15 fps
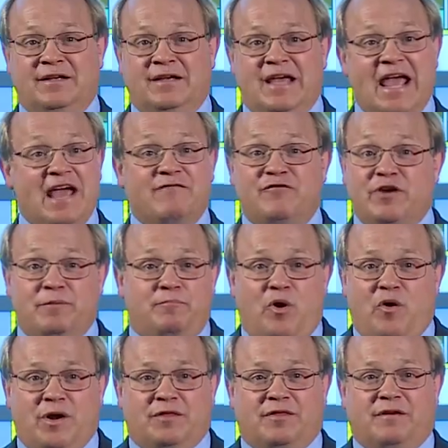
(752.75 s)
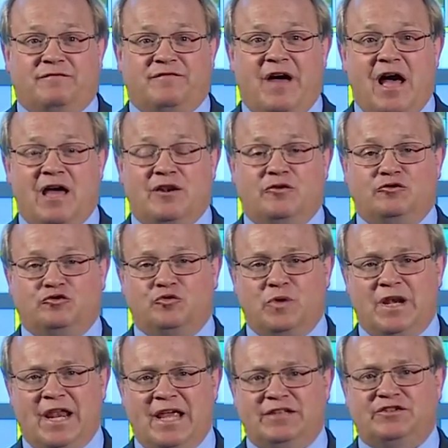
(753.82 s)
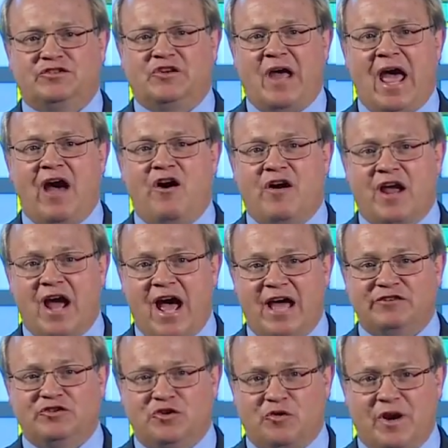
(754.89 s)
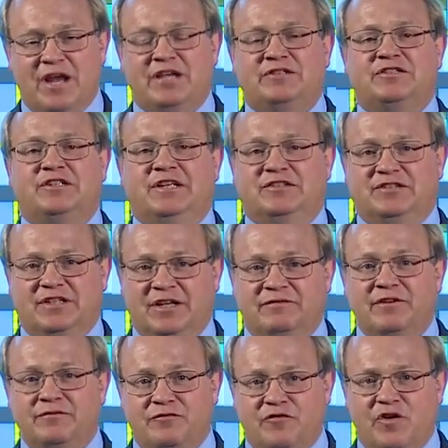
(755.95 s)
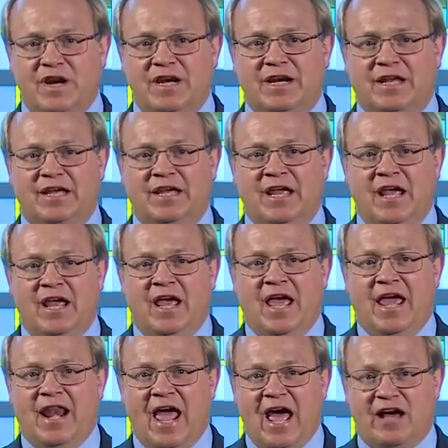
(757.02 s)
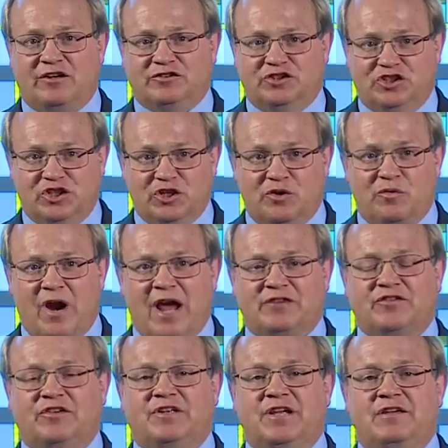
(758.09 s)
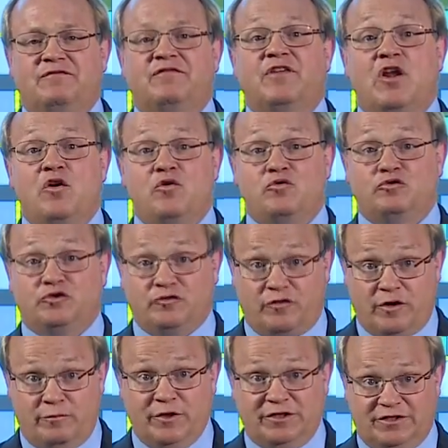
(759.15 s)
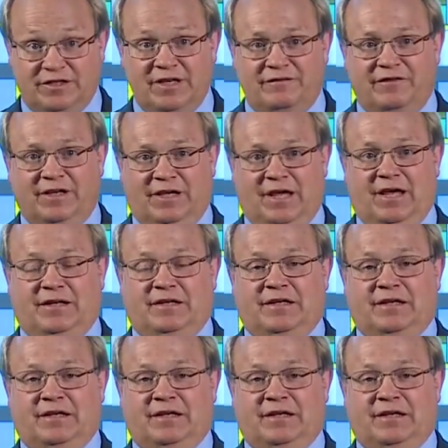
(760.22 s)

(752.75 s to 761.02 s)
Every point that follows relates to how God's grace is given freely and how generosity flows from receiving it.